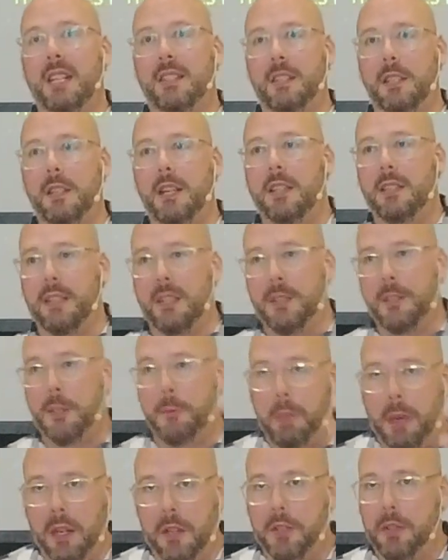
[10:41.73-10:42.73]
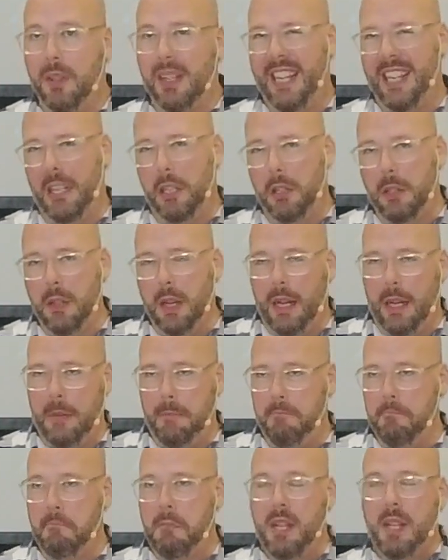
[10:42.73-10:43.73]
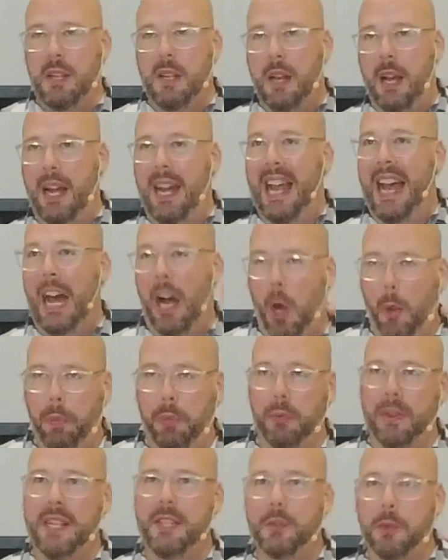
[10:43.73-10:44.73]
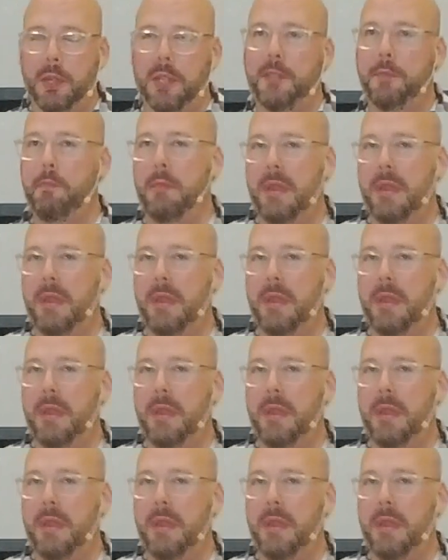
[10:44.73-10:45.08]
it's a spiritual kind of a help resource